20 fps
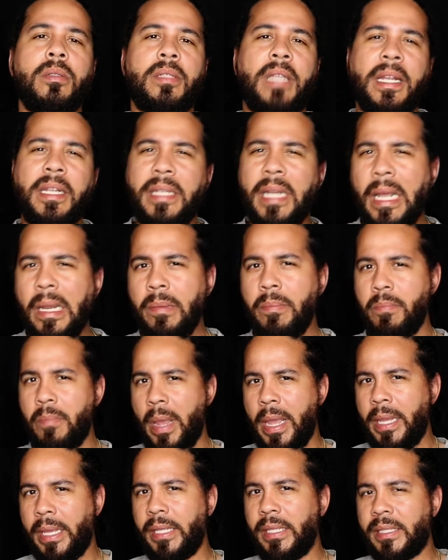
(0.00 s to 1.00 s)
they
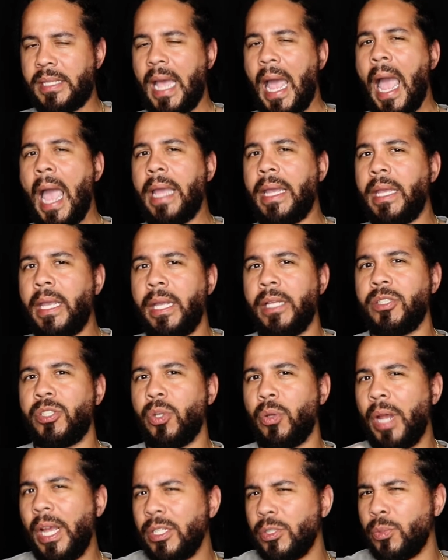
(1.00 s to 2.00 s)
didn't make it tie in.
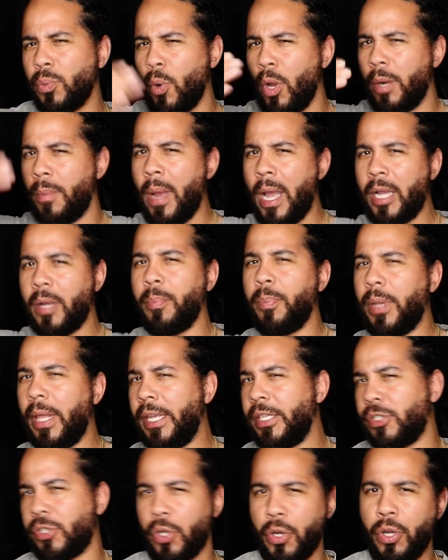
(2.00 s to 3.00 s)
So that's one of my
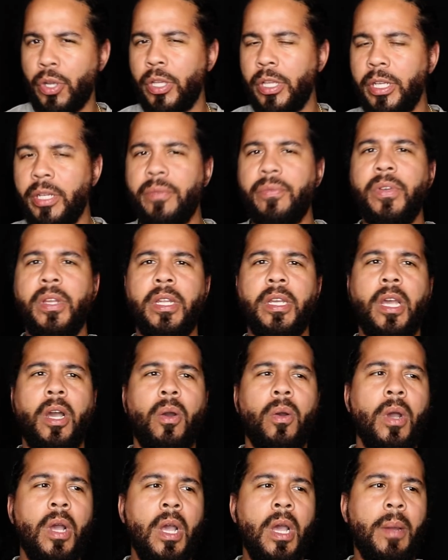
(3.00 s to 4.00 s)
complaints early in the
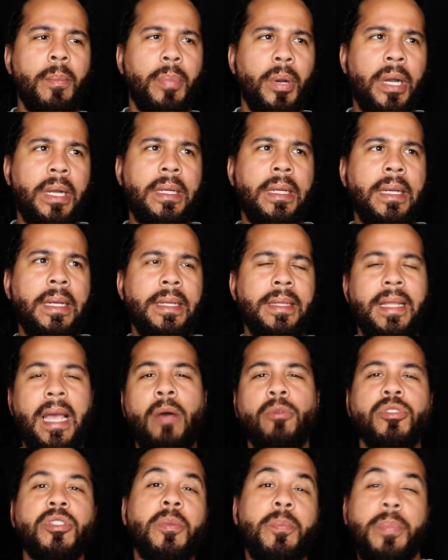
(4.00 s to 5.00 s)
video, but
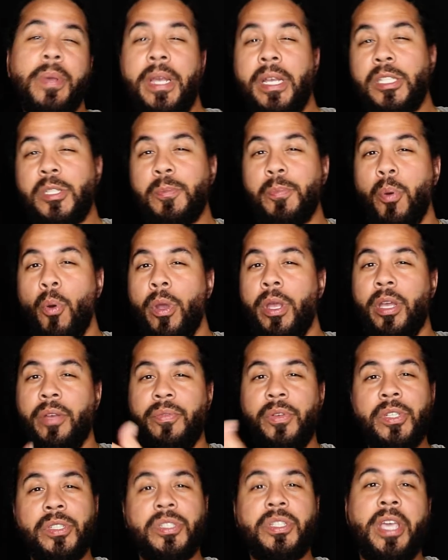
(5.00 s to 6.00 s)
that was the biggest point
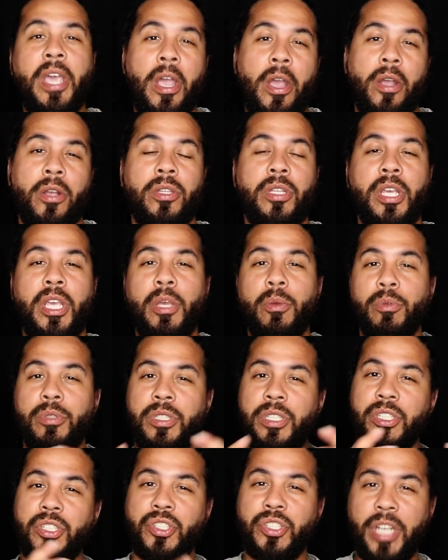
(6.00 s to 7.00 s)
of his character. He
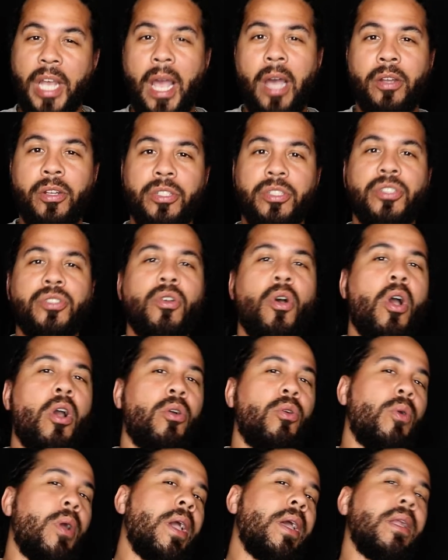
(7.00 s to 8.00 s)
was this childhood
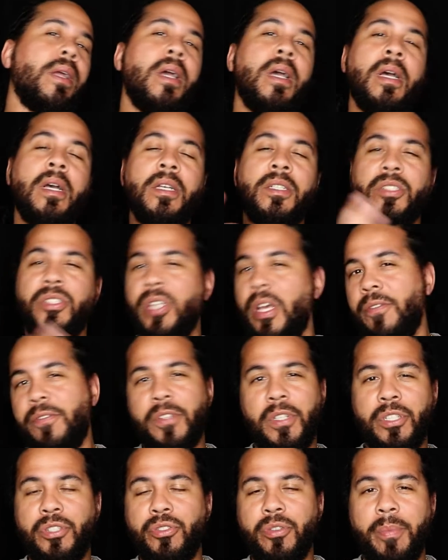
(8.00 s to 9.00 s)
star who had
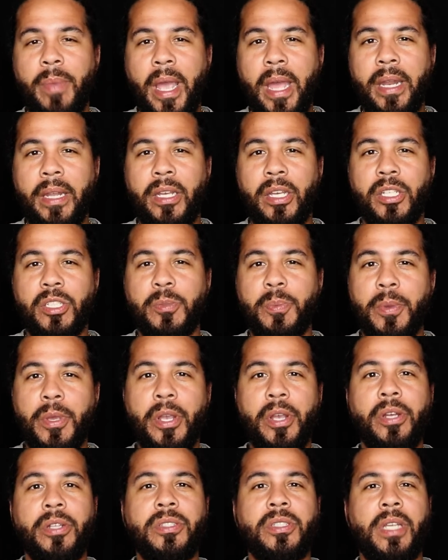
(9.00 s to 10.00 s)
suffered this traumatic
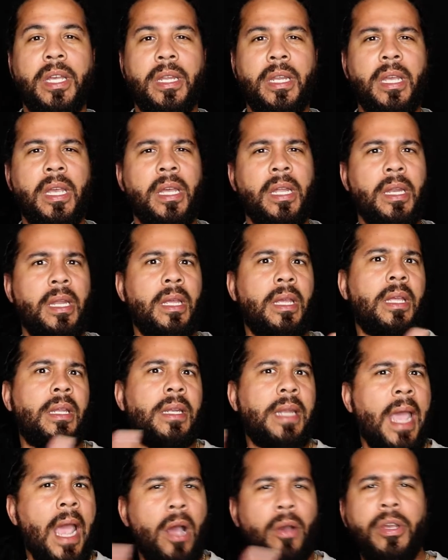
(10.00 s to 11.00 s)
experience and then
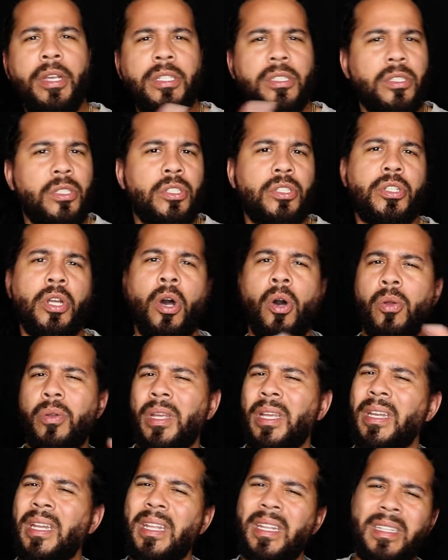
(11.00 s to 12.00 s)
now he's an
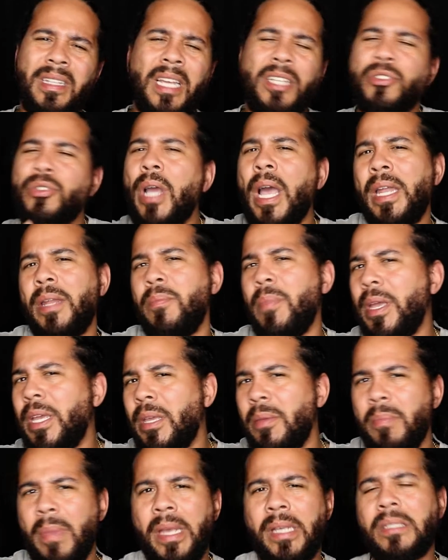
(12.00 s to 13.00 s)
adult and they tried to
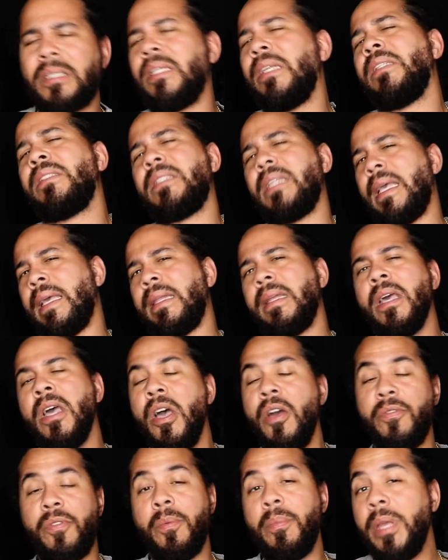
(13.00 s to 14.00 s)
make it make sense and
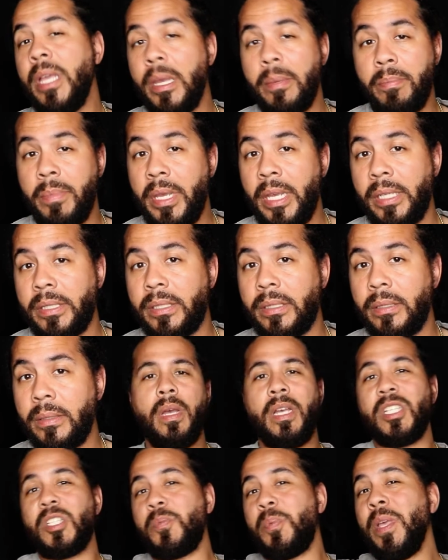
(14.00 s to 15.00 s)
for me it missed.
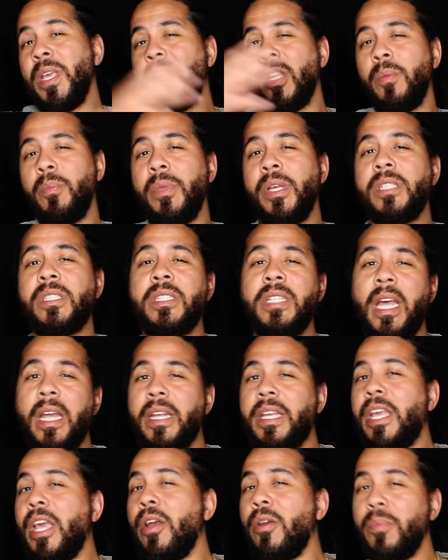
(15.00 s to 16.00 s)
And speaking of missing,
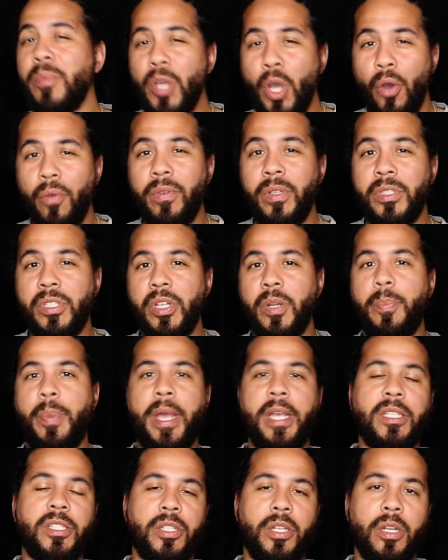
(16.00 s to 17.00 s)
that'll carry me over into the
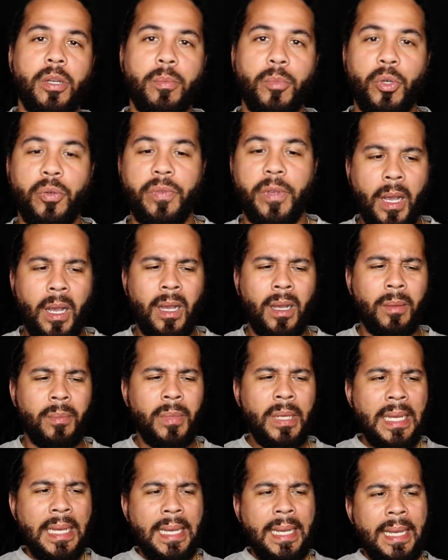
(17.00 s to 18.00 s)
pacing of the movie.
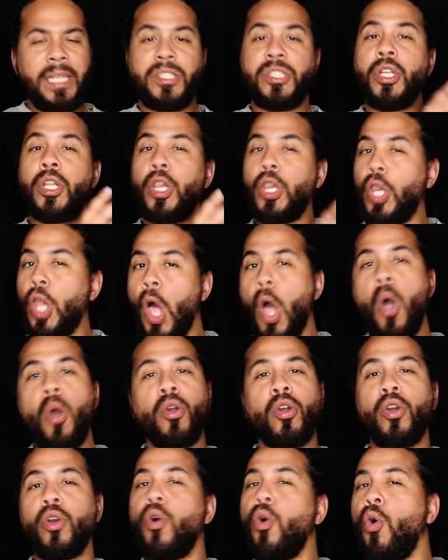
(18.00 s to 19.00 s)
Um, It's a
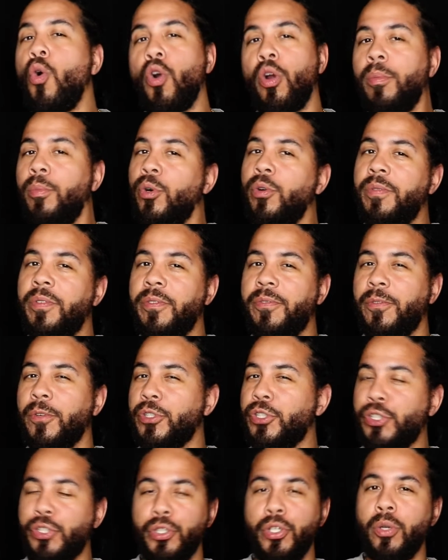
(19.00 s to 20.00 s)
longer horror movie
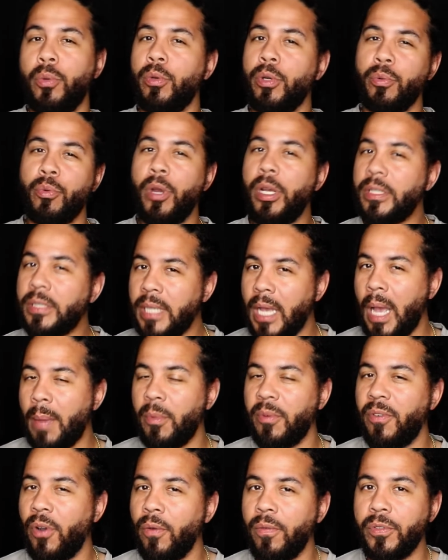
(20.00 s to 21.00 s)
for sure with a
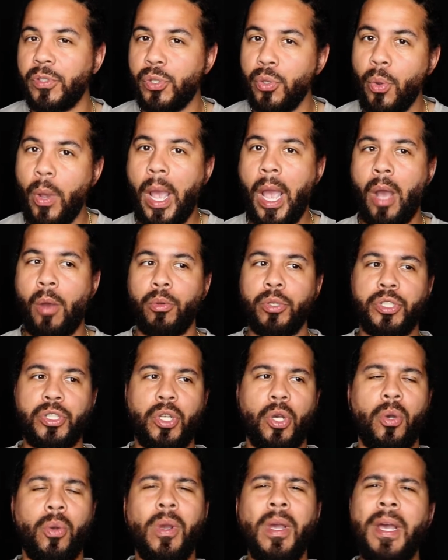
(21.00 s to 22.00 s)
runtime of over two hours.
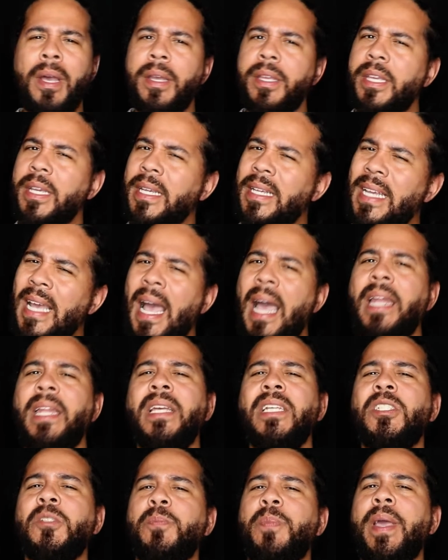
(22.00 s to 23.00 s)
So you
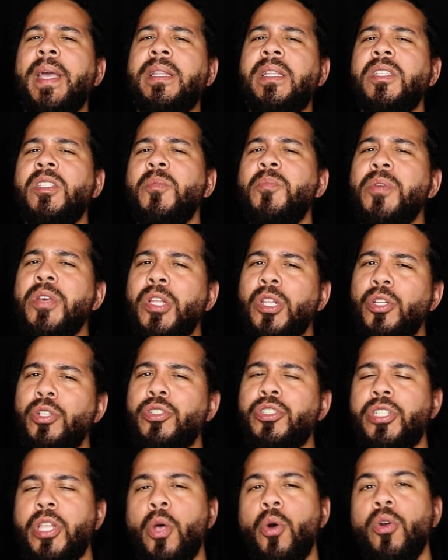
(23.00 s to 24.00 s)
gotta expect it to be a
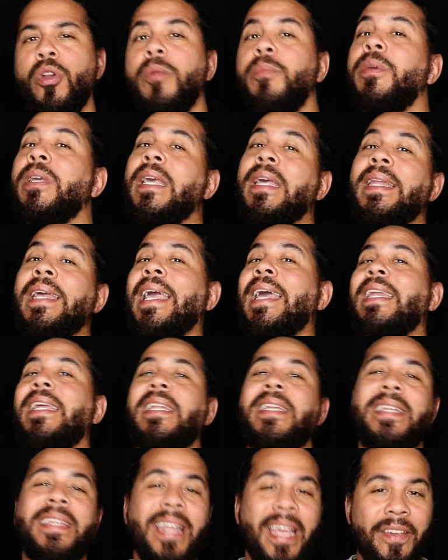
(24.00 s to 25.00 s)
little slower in the beginning and
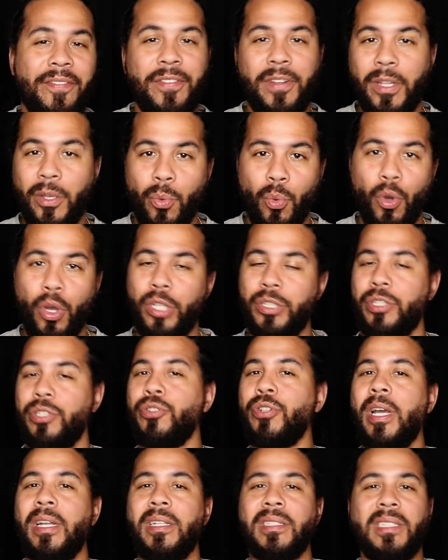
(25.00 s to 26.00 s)
it definitely was.
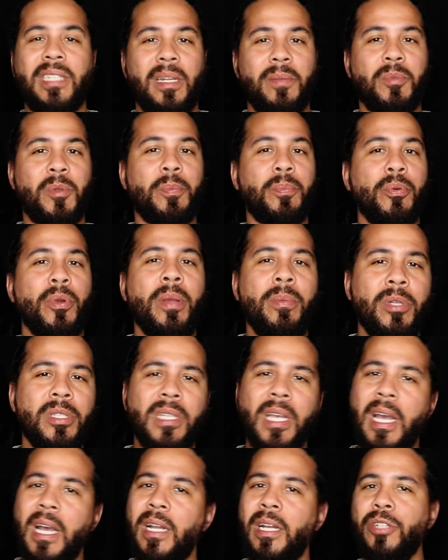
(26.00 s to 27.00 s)
They're trying to set up the
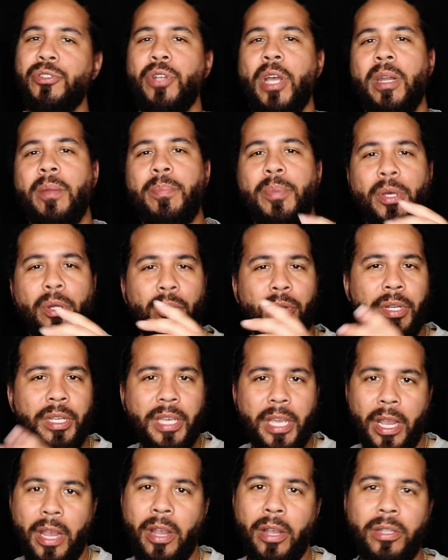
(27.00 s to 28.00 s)
premise, they're trying to build on the
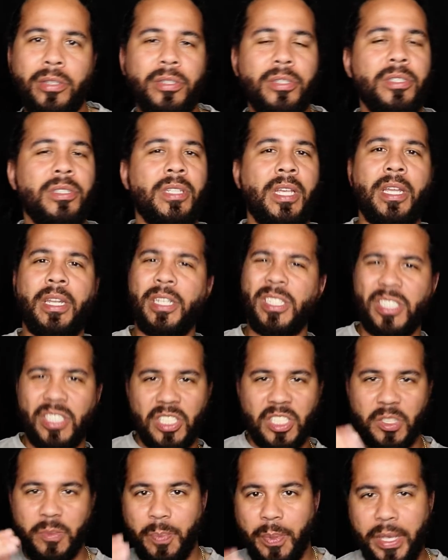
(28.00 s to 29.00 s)
characters and the
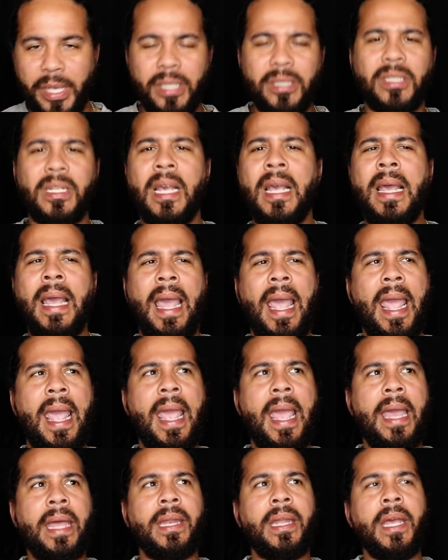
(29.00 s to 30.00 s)
suspense
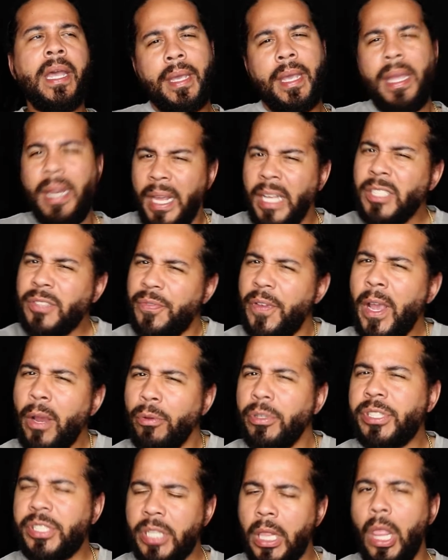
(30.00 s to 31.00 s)
and it is
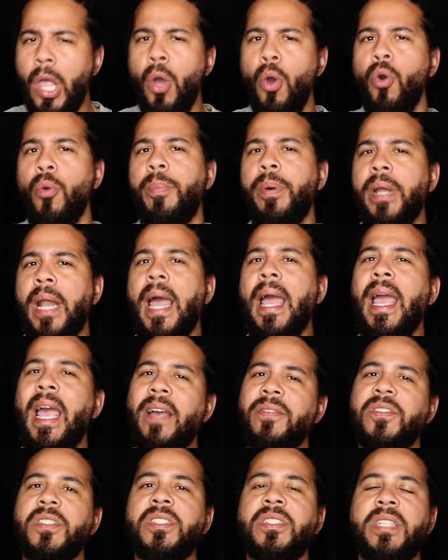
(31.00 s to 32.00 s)
very slow, but I
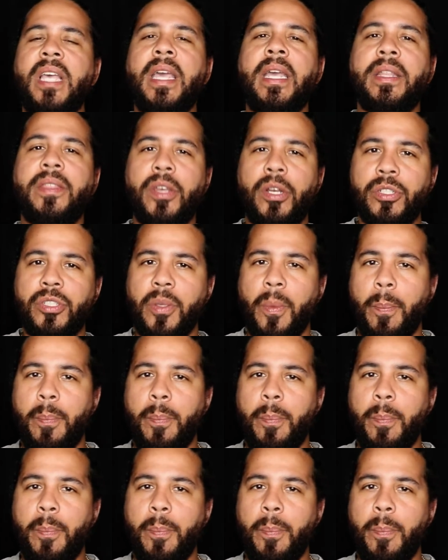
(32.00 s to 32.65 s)
have to say there's